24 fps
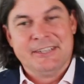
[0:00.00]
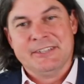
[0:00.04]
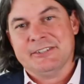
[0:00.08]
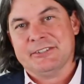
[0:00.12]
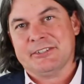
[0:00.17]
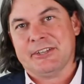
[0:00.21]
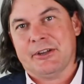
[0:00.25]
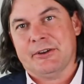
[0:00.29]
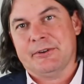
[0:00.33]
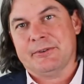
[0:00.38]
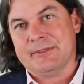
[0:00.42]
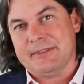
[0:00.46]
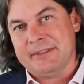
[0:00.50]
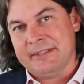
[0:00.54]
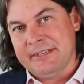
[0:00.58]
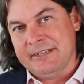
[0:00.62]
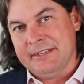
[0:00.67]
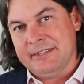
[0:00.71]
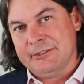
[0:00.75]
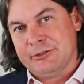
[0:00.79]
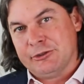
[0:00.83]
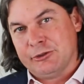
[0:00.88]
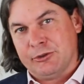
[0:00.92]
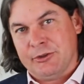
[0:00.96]
So
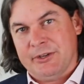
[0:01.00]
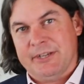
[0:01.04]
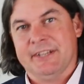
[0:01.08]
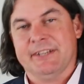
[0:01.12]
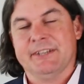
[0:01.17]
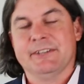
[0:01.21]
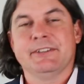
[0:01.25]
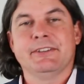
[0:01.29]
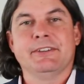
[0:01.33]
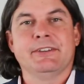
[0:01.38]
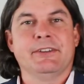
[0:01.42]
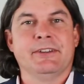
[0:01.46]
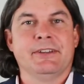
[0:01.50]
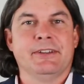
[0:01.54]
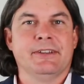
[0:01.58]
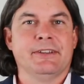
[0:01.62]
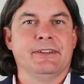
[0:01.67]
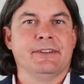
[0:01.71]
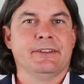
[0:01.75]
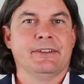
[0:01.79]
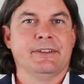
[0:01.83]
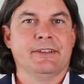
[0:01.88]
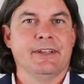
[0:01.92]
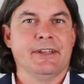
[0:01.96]
the trend
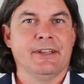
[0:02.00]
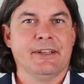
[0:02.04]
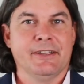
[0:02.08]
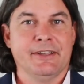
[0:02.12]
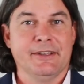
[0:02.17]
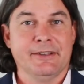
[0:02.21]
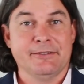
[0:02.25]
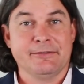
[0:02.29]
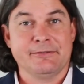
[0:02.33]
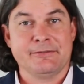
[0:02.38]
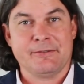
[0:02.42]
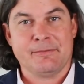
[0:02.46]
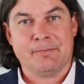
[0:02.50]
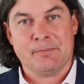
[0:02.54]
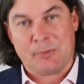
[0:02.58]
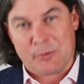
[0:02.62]
of